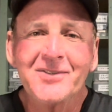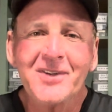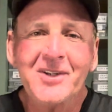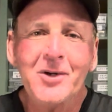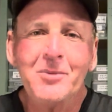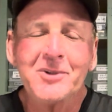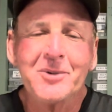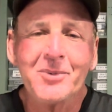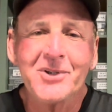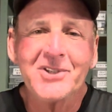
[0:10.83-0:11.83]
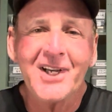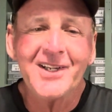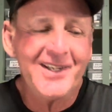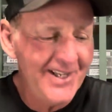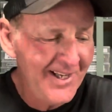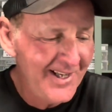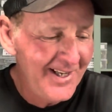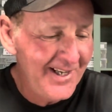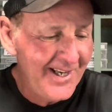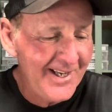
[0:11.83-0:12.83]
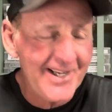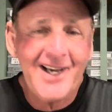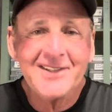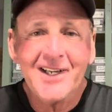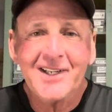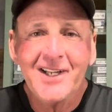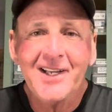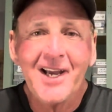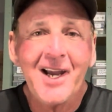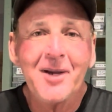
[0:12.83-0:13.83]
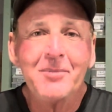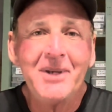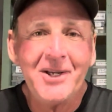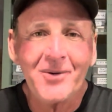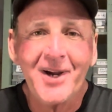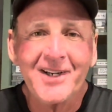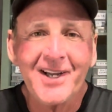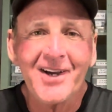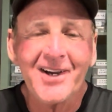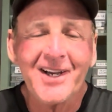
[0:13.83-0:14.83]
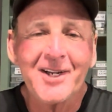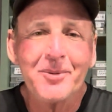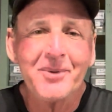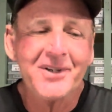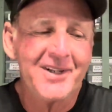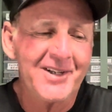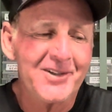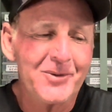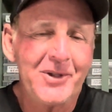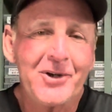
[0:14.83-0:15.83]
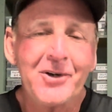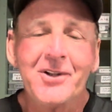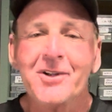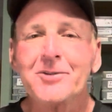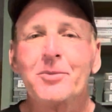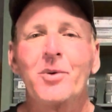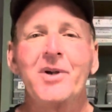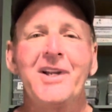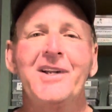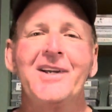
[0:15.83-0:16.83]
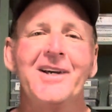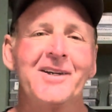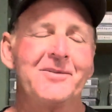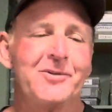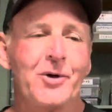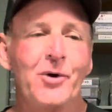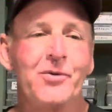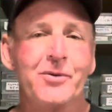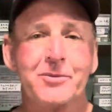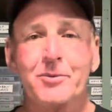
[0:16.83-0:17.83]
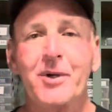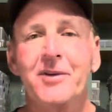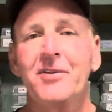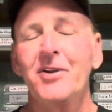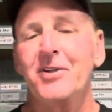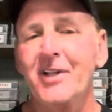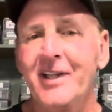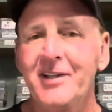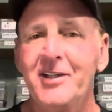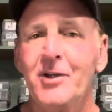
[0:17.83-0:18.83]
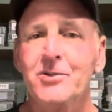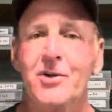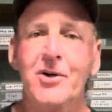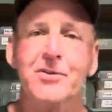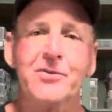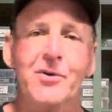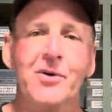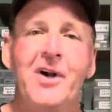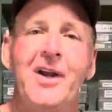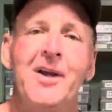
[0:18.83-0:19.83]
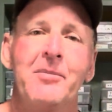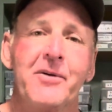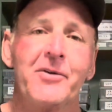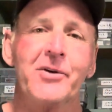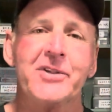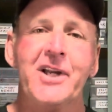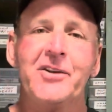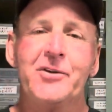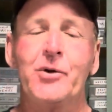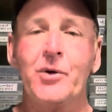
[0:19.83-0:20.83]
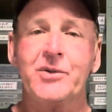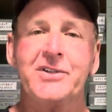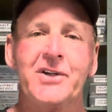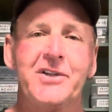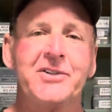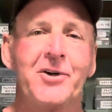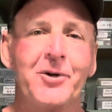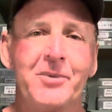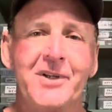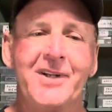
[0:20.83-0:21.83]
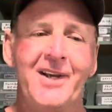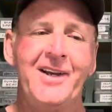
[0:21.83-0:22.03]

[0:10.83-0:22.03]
video, much appreciated. And guys, I gotta tell you, I am beat right now. I got up at 3:30 this morning, drove from Springfield to Lake of the Ozarks for my first day of the Toyota Series tournament,